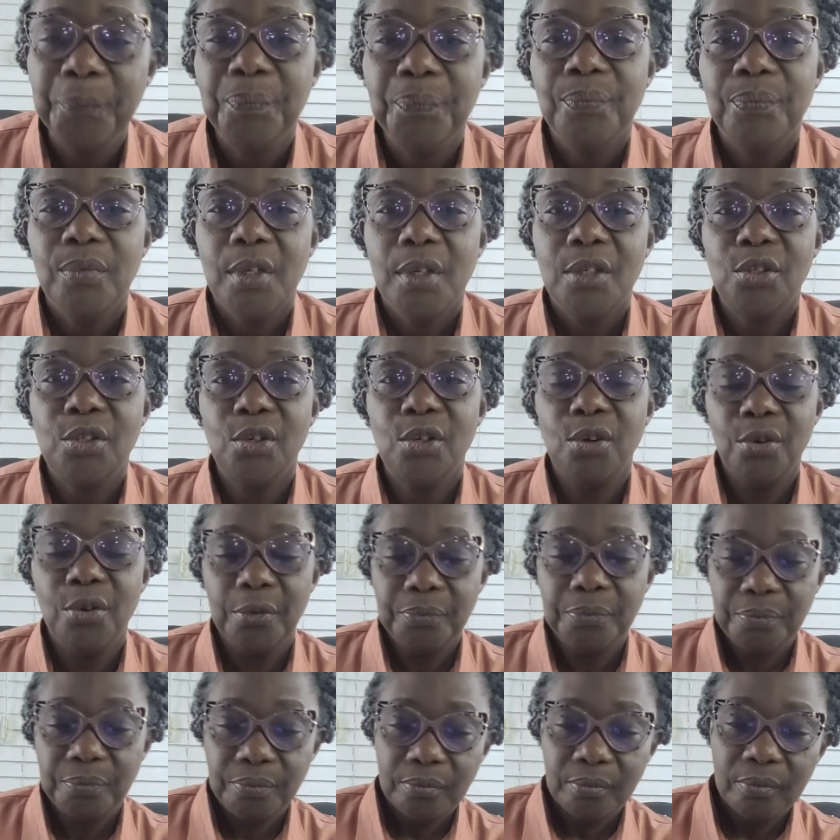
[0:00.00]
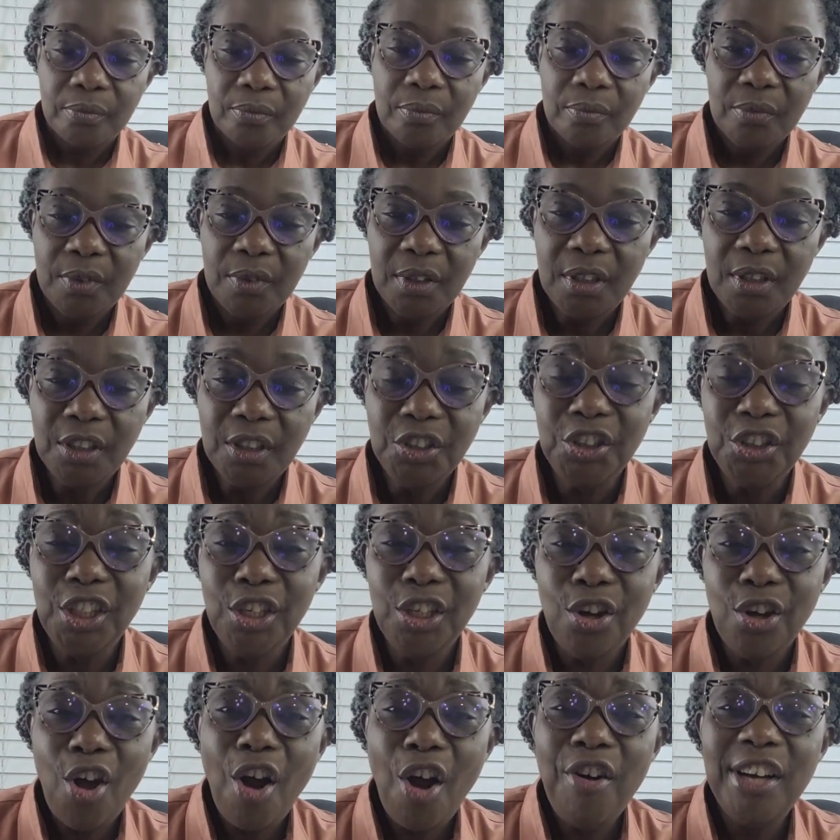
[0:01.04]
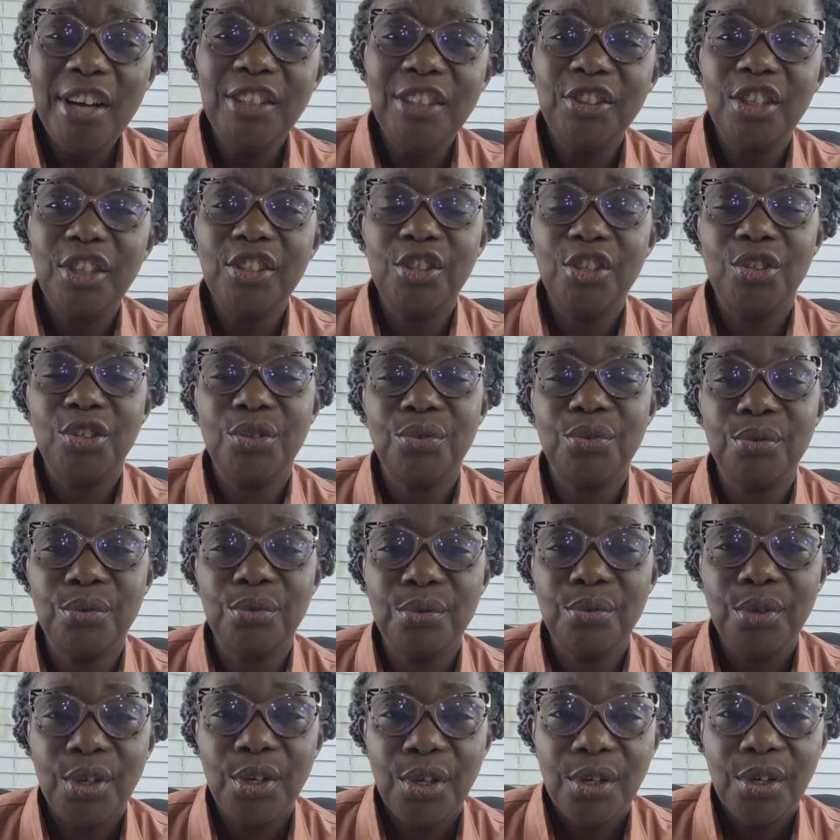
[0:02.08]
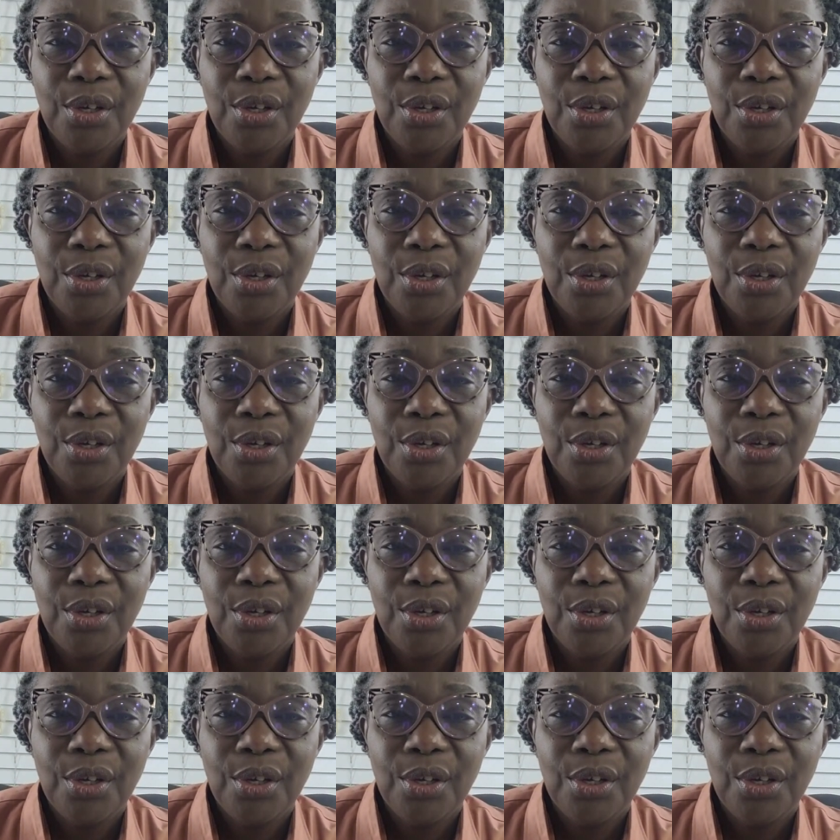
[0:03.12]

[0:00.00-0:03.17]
So she encouraged us to